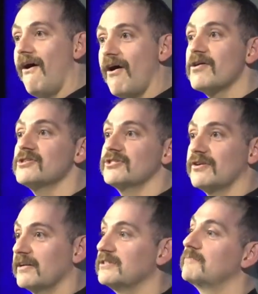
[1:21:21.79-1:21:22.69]
are
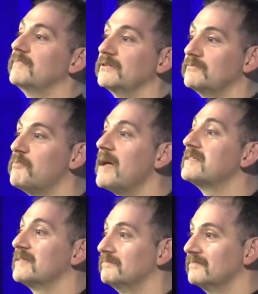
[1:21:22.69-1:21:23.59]
starting to build
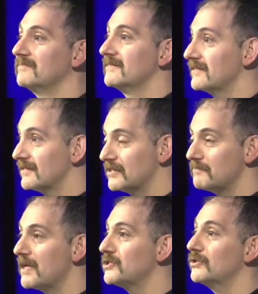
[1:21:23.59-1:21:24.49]
momentum
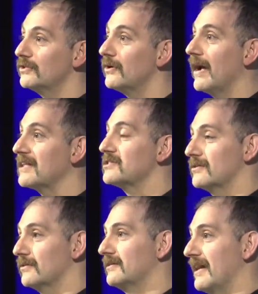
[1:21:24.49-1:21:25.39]
to make sure your
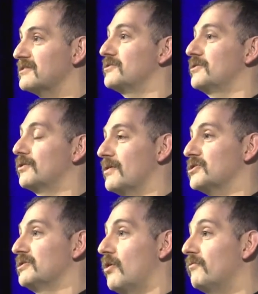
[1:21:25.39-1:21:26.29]
answer, the answer to your
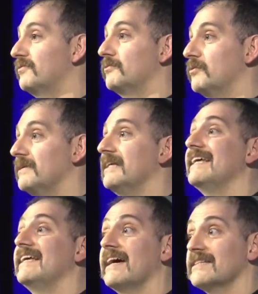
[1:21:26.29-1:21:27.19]
question hopefully will
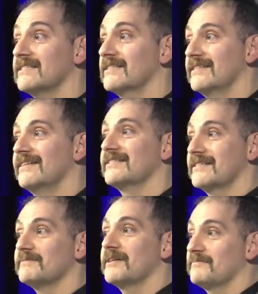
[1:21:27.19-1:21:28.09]
be yes
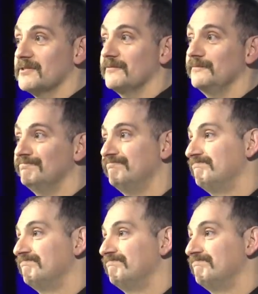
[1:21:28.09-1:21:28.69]
sometime soon.